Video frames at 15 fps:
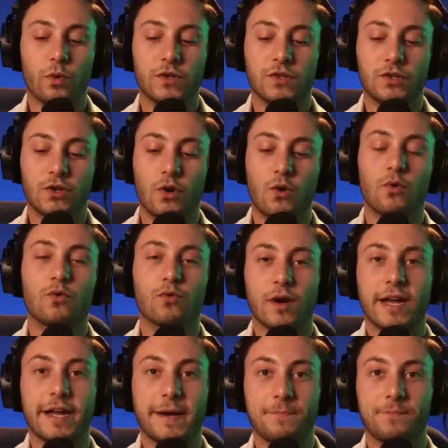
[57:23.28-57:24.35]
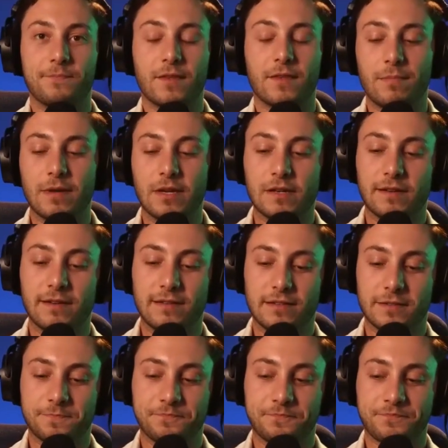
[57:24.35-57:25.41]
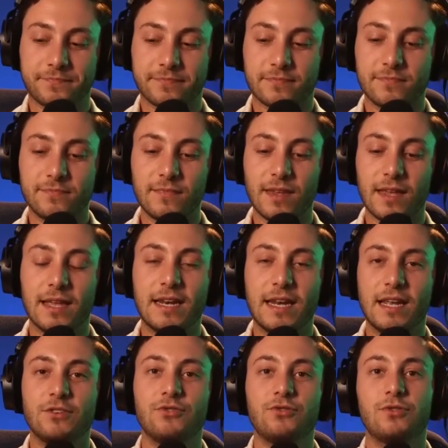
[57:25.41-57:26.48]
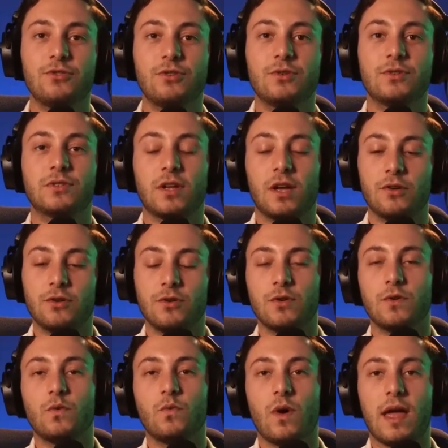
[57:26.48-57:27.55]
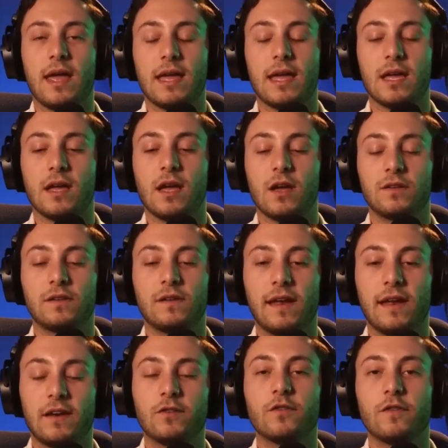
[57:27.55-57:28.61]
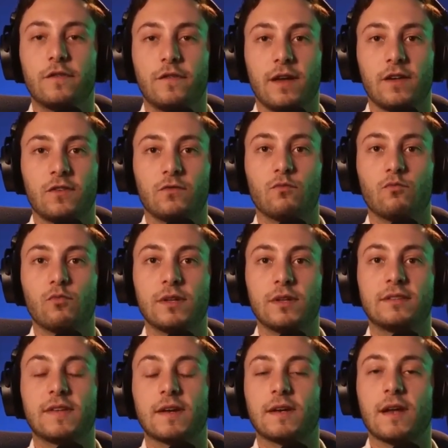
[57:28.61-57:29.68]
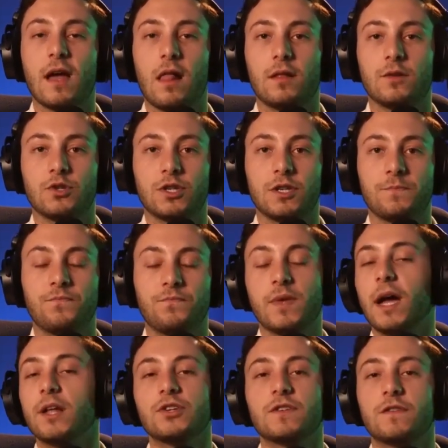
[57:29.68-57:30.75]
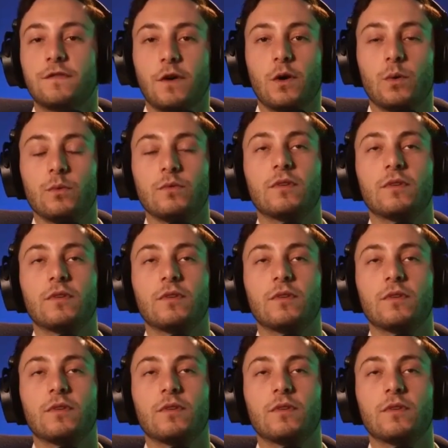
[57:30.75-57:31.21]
so great because it introduced a new way to interface with technology, not just phones,